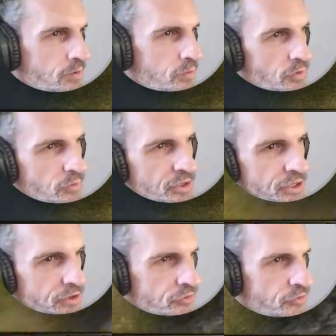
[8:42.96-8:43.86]
But we
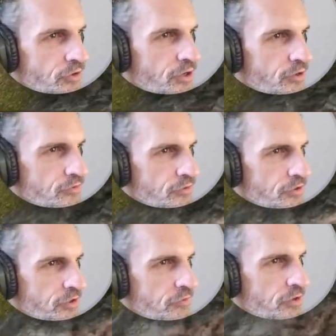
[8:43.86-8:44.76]
are stronger, so they're
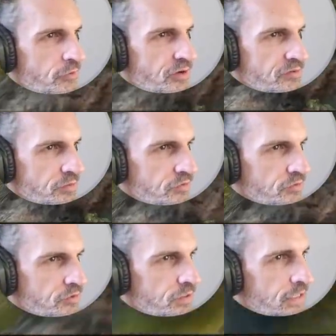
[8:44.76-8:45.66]
going to run away from
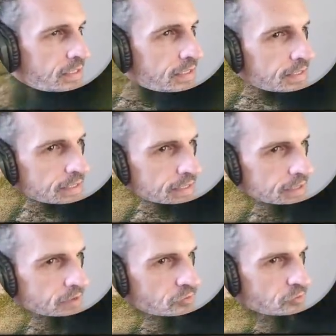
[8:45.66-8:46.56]
us.
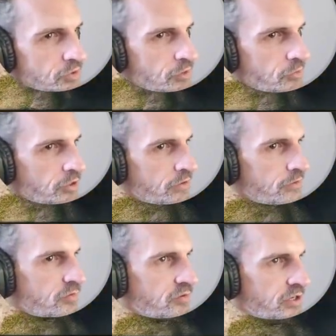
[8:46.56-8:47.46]
And there's a bigger one
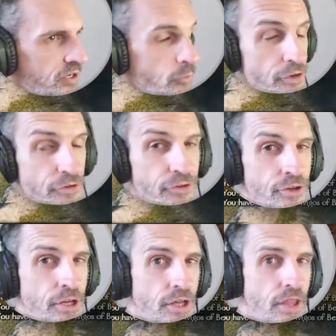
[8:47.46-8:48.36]
over there, which
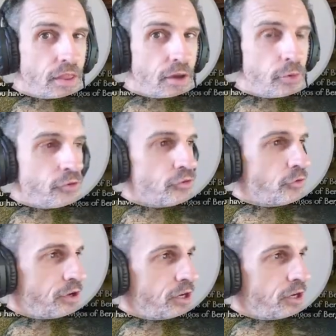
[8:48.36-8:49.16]
they will join